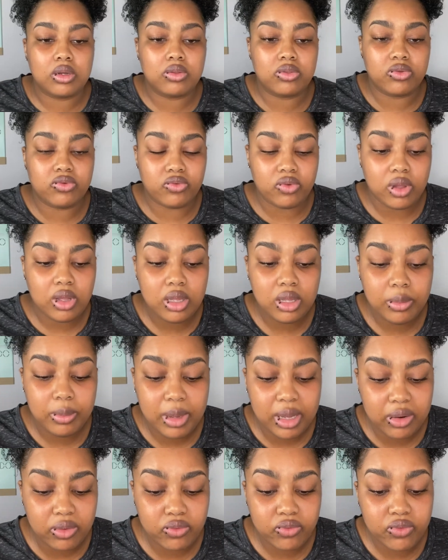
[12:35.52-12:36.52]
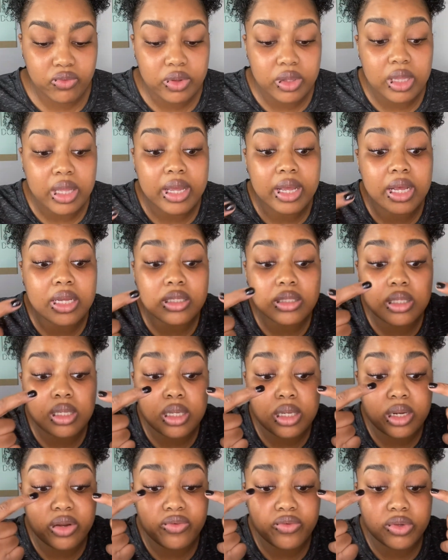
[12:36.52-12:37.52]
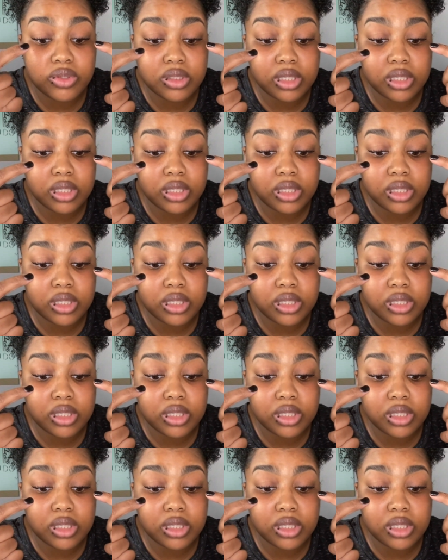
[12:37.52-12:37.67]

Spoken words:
the volume, I don't feel like I see a difference.